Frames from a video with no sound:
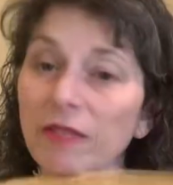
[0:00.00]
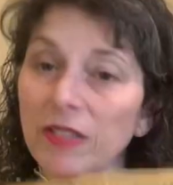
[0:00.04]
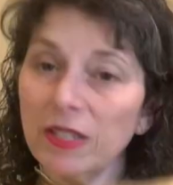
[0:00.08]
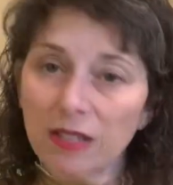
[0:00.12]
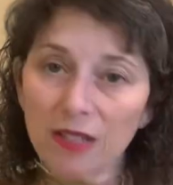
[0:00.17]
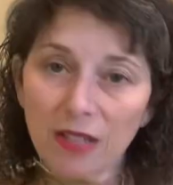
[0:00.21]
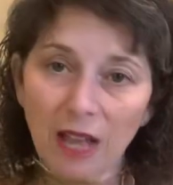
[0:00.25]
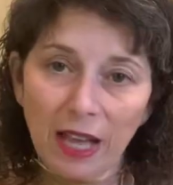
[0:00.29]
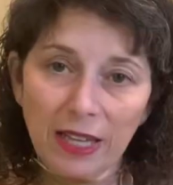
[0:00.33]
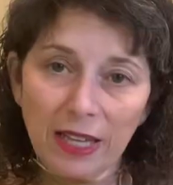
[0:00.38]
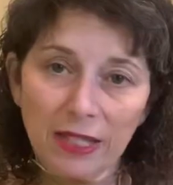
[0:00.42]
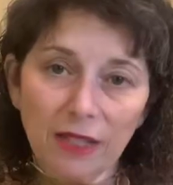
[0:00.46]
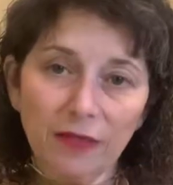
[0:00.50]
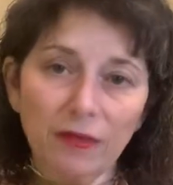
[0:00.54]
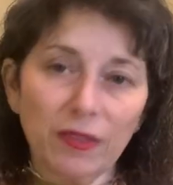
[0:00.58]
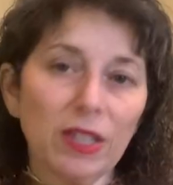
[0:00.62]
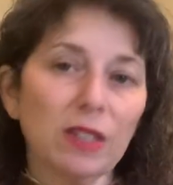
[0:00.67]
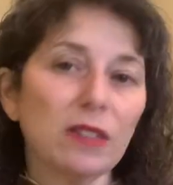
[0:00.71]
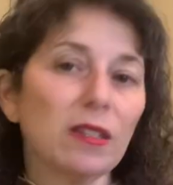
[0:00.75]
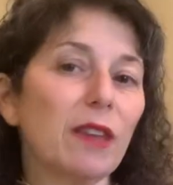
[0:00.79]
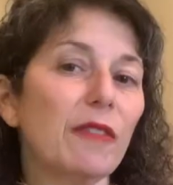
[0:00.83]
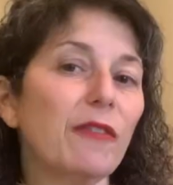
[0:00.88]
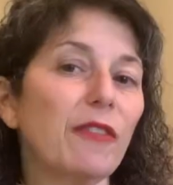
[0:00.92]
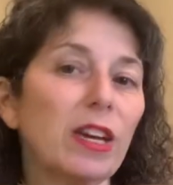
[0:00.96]
the size of
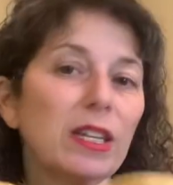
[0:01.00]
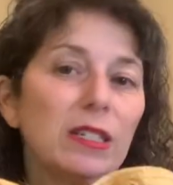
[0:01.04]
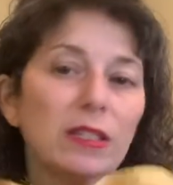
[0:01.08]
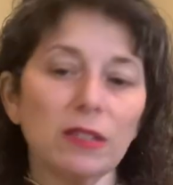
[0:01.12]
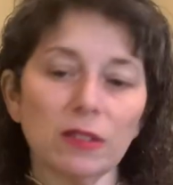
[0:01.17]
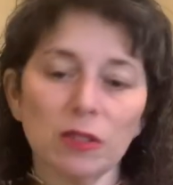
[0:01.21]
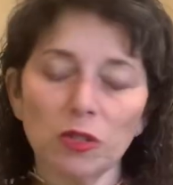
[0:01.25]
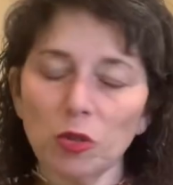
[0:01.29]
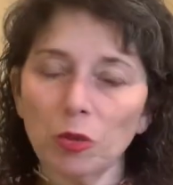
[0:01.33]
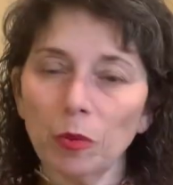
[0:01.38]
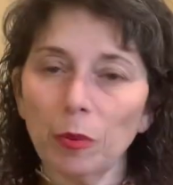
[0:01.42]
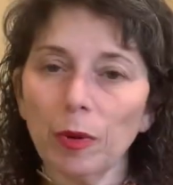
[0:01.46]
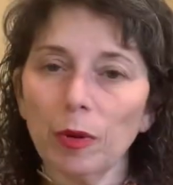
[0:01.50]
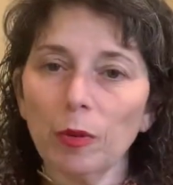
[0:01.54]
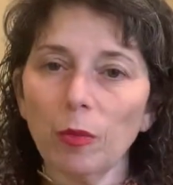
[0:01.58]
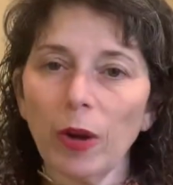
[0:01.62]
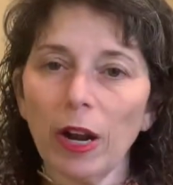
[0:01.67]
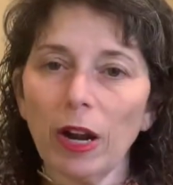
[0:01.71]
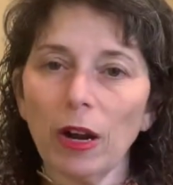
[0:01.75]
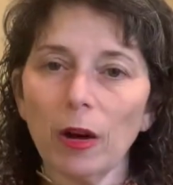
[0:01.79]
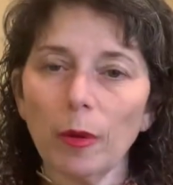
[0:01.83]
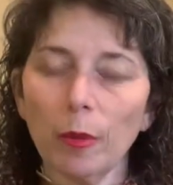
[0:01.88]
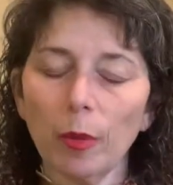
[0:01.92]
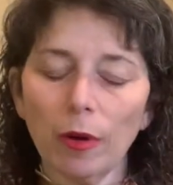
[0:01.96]
this. I find it super
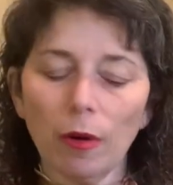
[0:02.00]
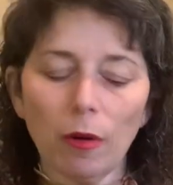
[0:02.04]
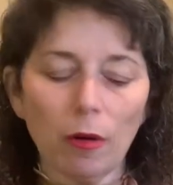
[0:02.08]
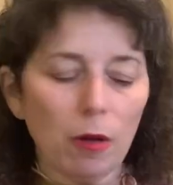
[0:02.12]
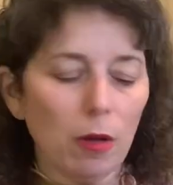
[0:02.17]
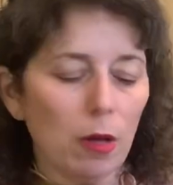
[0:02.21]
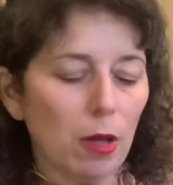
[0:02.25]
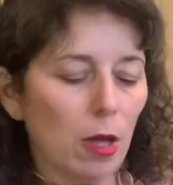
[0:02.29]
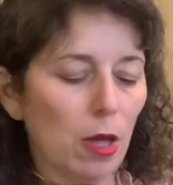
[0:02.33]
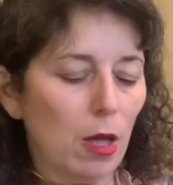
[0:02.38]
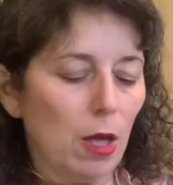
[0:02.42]
wearable.